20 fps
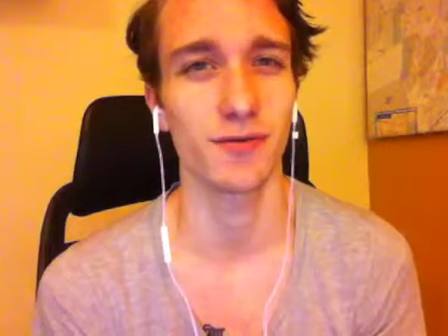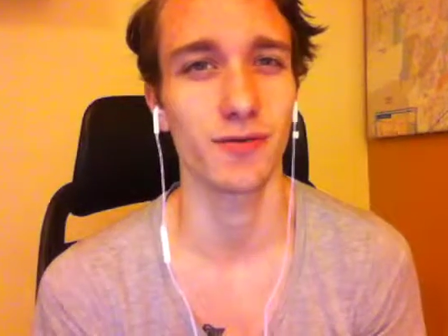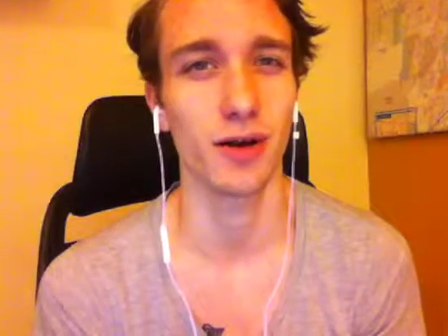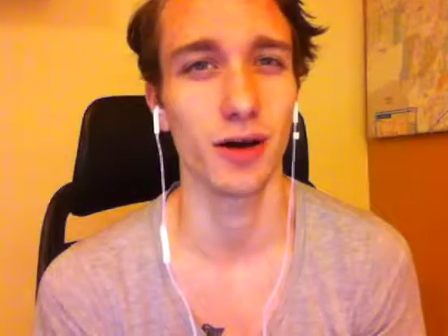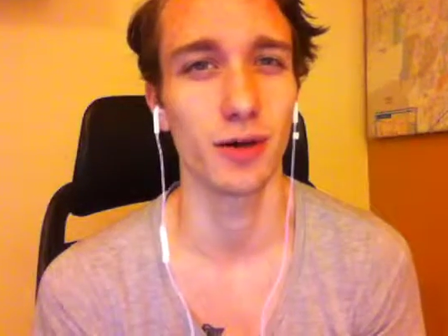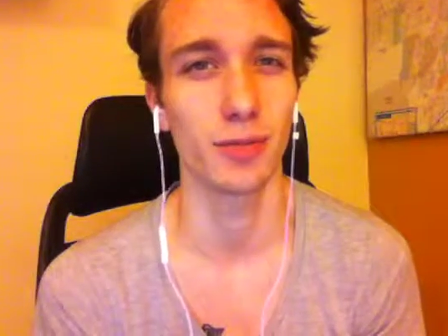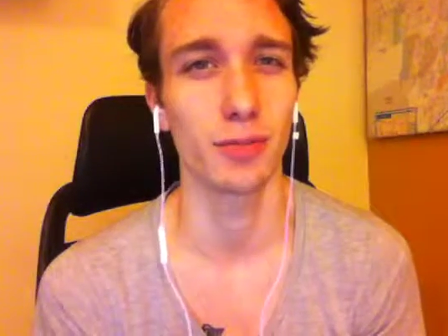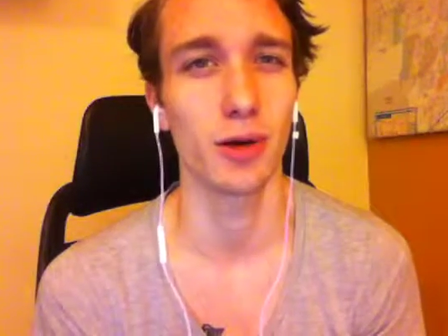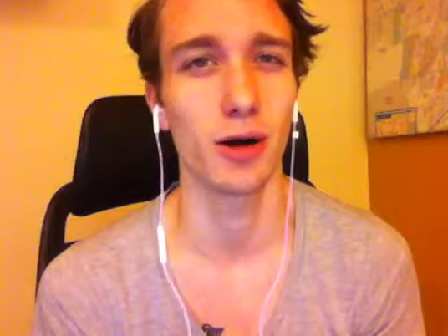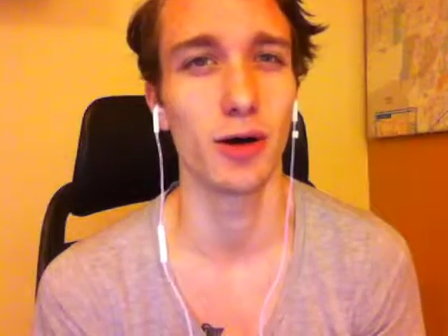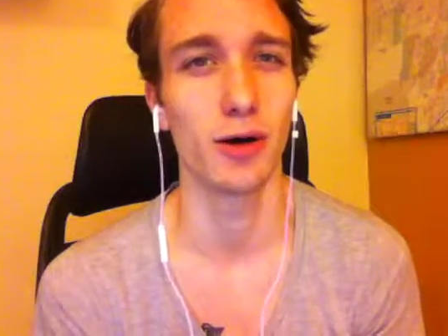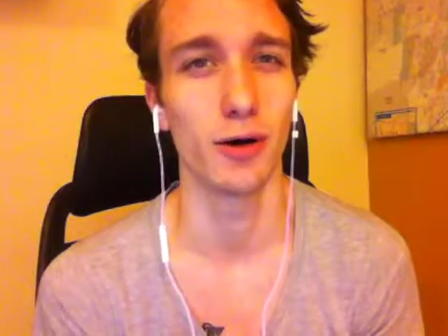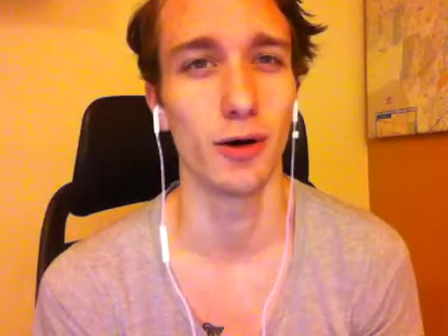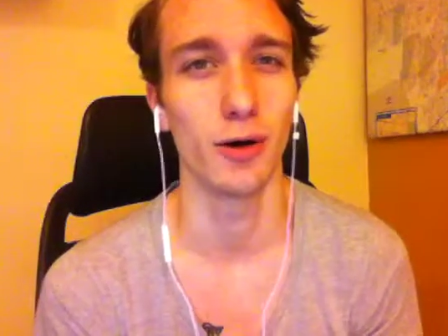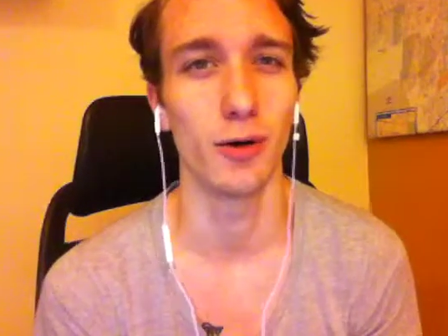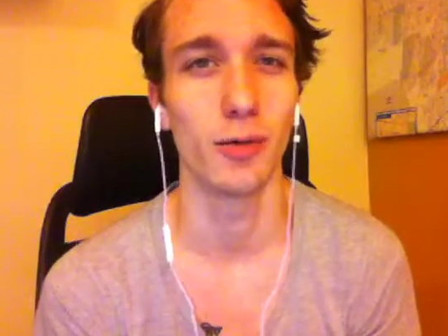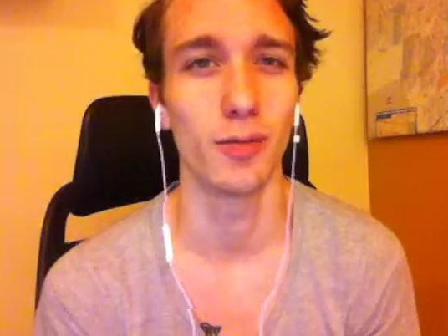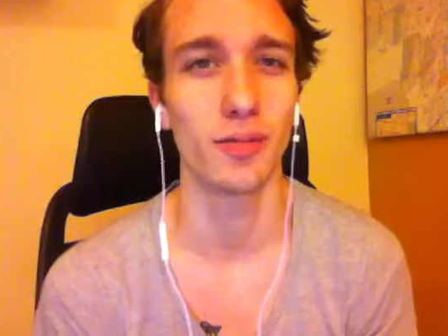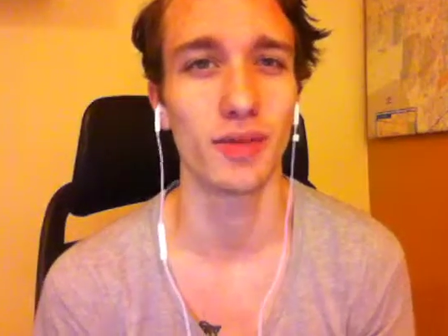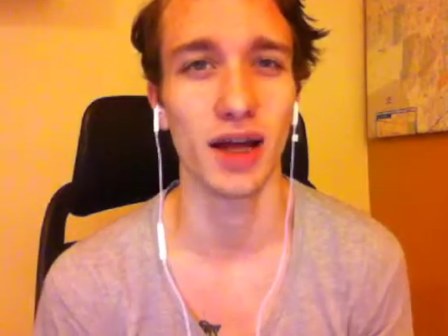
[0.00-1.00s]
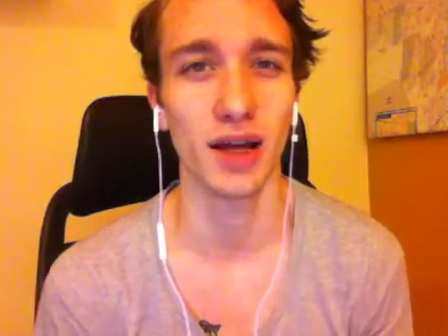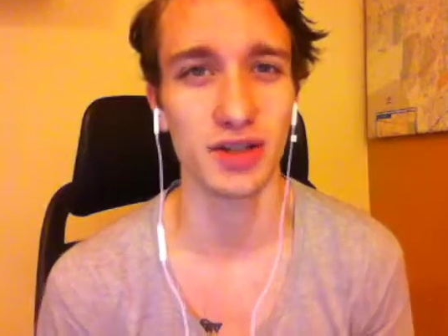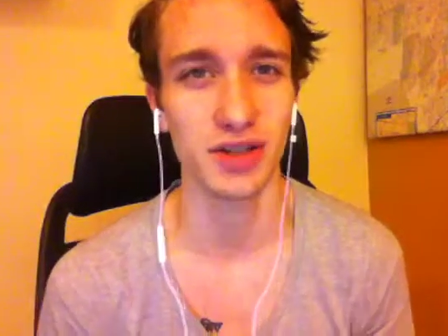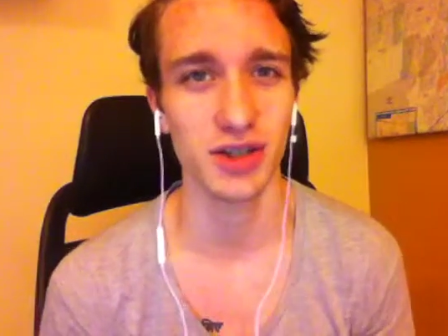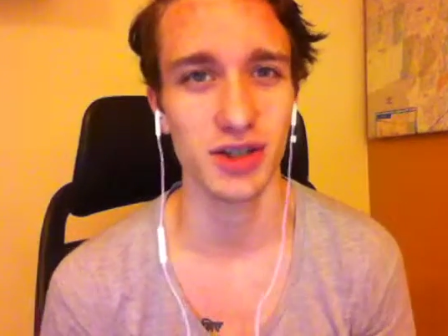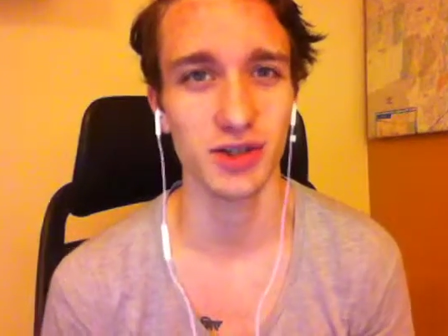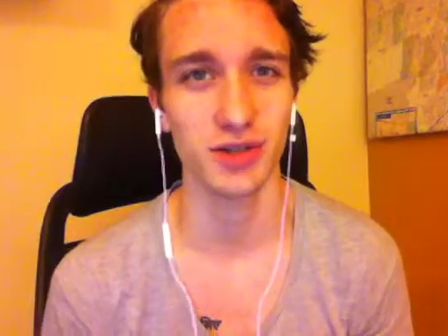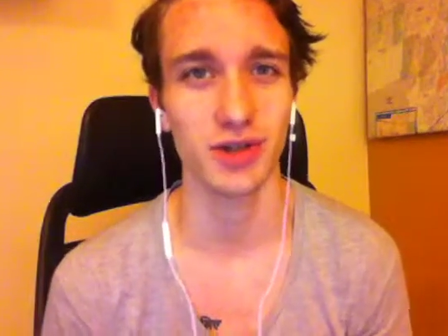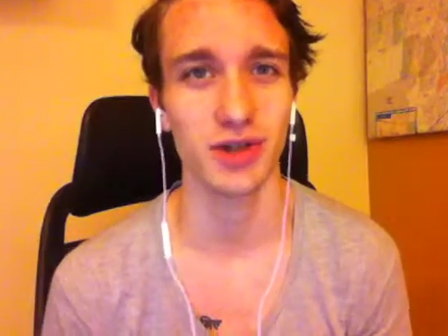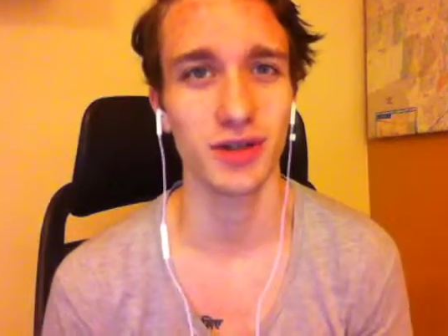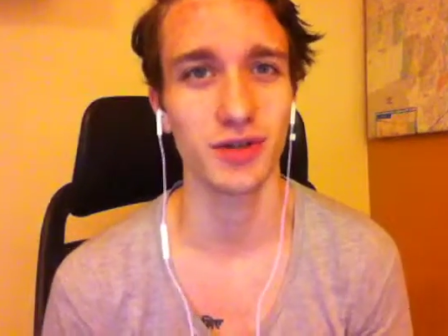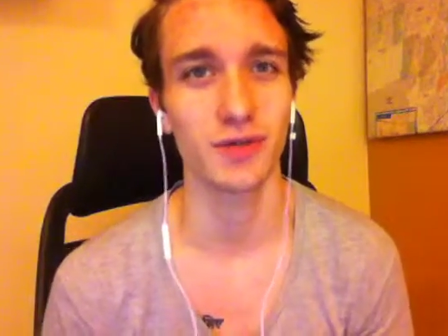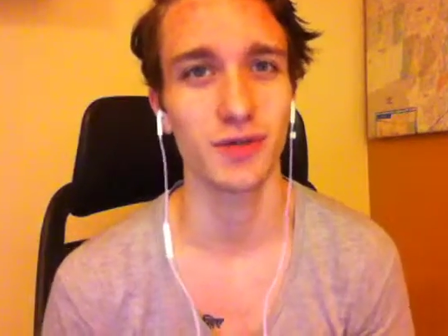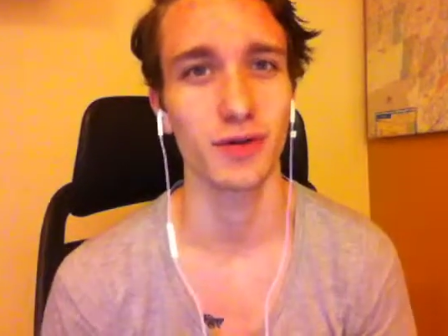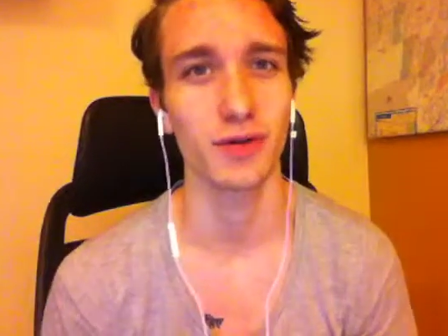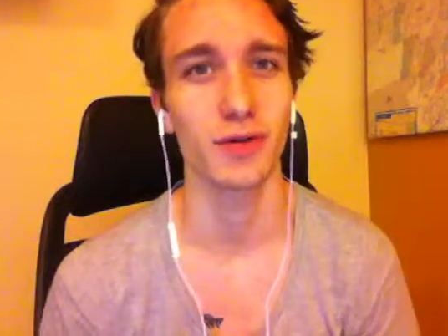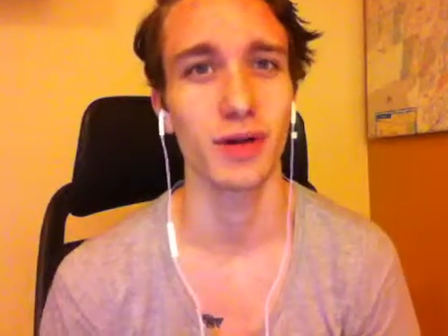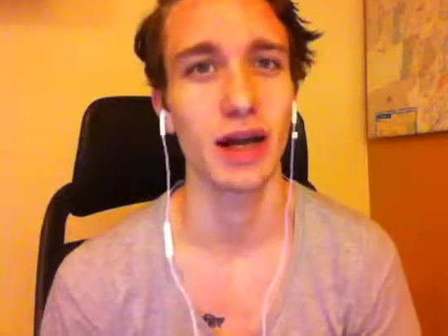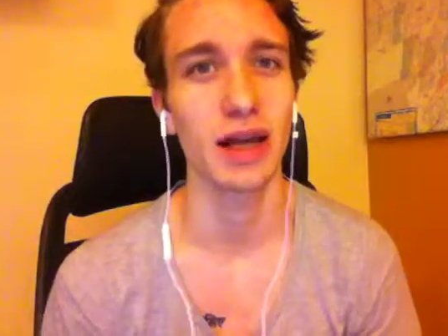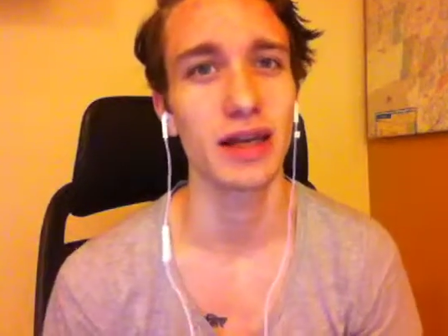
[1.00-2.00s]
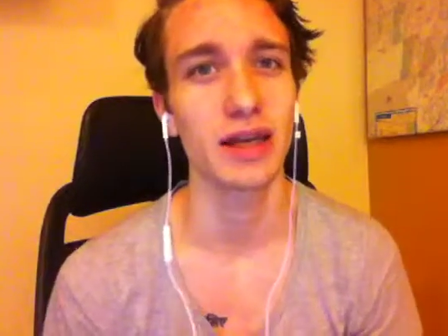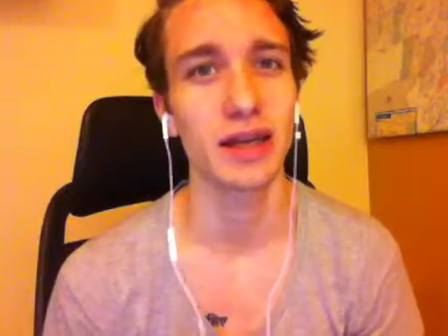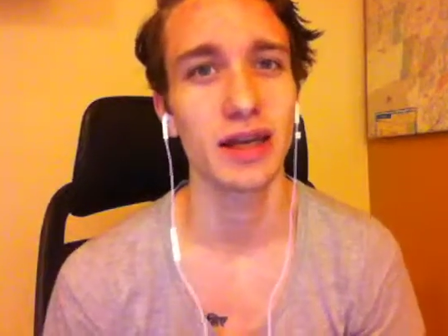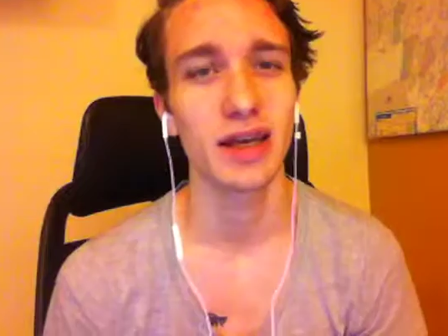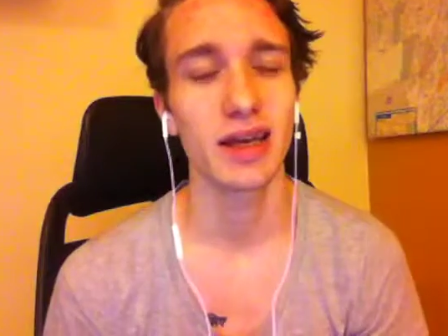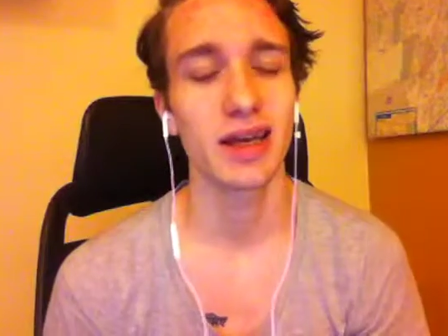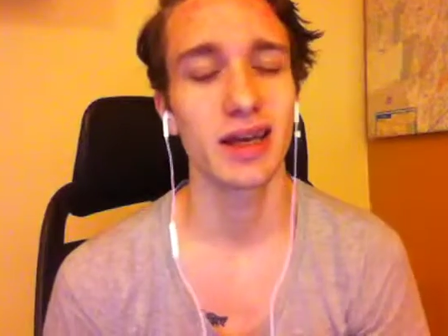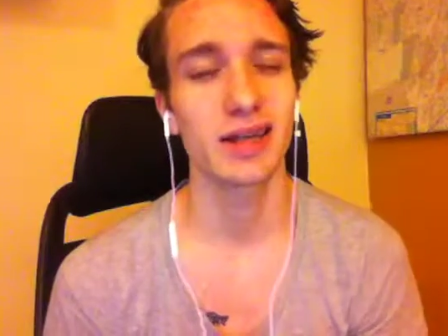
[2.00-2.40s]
from home. That's what you're looking for, right?